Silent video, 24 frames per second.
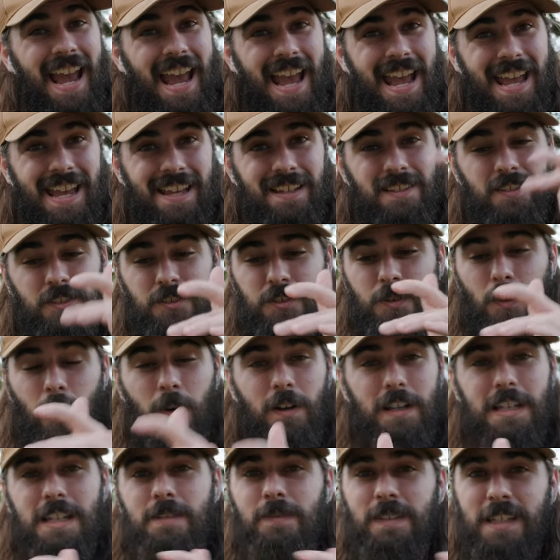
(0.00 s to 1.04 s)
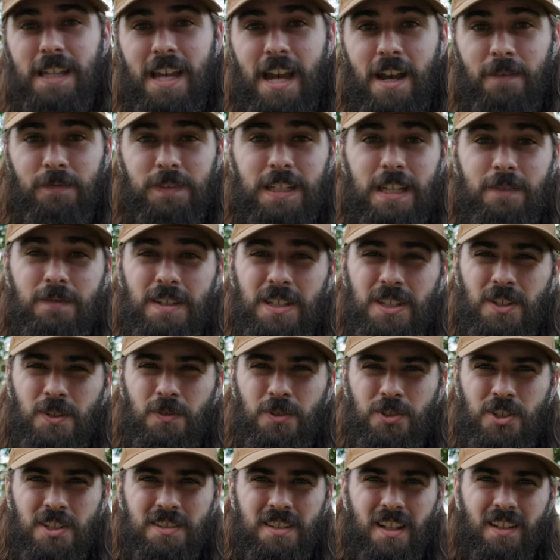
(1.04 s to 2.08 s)
and your EVF, giving you
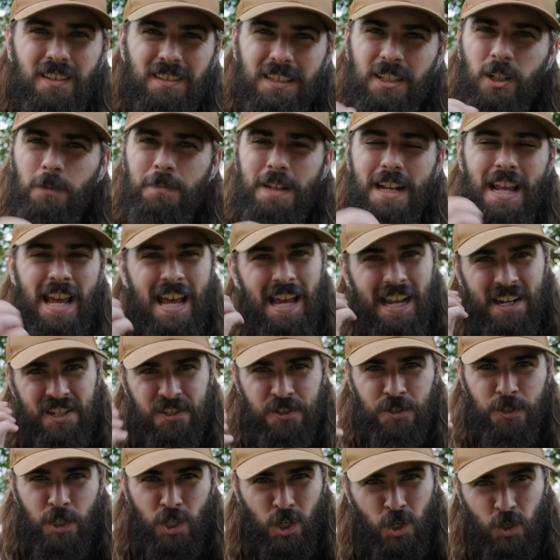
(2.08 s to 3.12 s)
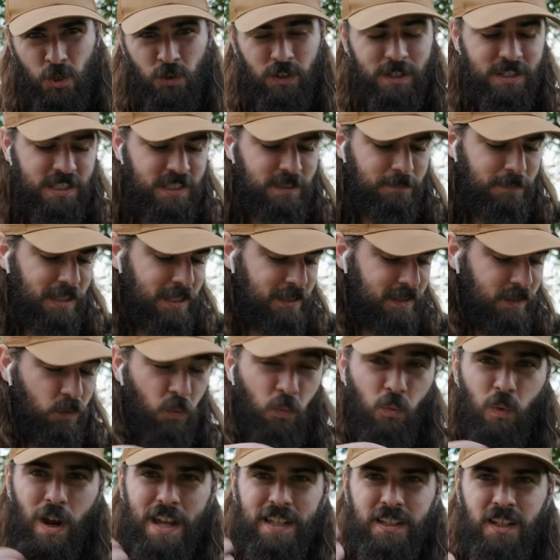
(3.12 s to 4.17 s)
just a little bit of extra crispness
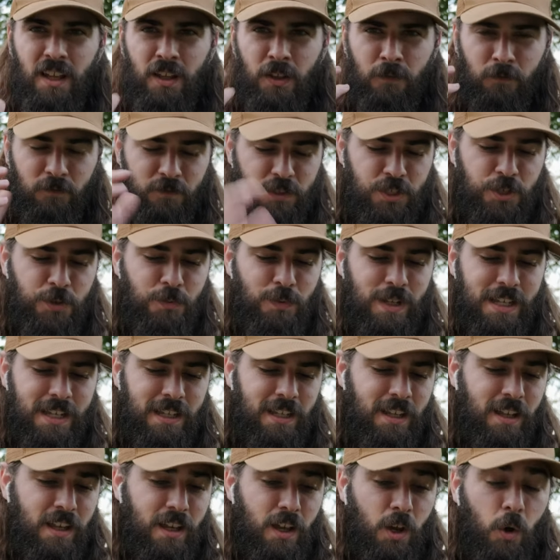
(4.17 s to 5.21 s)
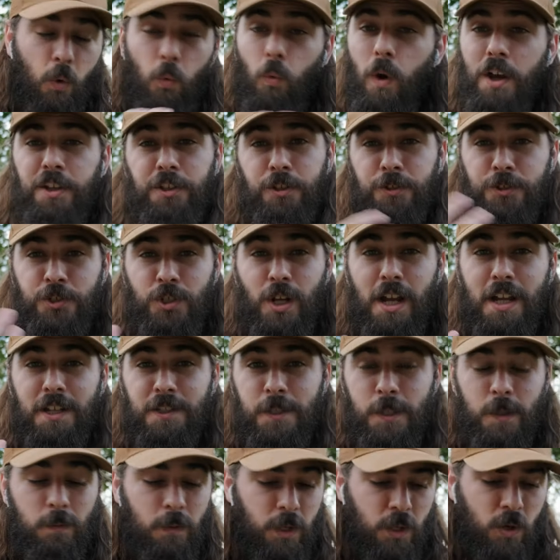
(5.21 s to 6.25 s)
when viewing what you're trying
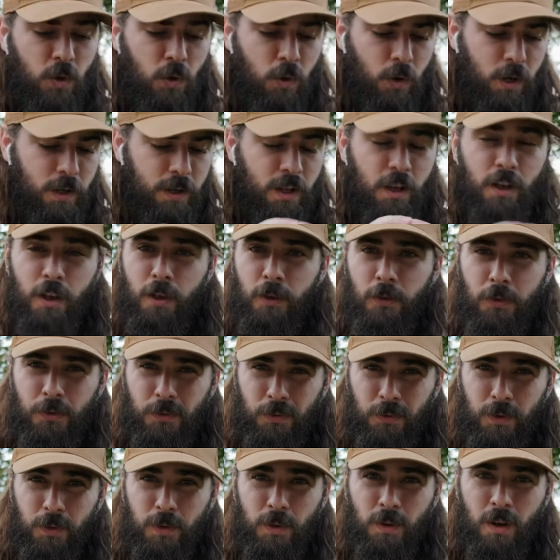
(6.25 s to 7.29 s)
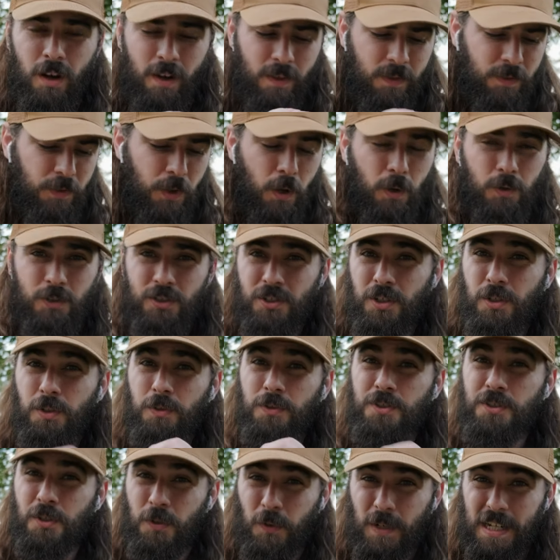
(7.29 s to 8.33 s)
to record through those two
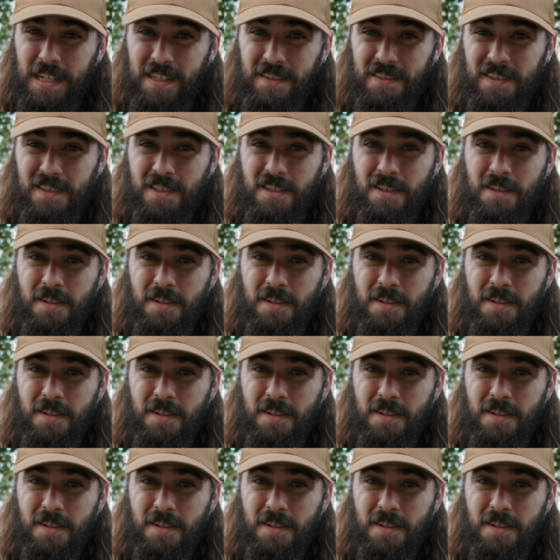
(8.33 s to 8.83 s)
screens.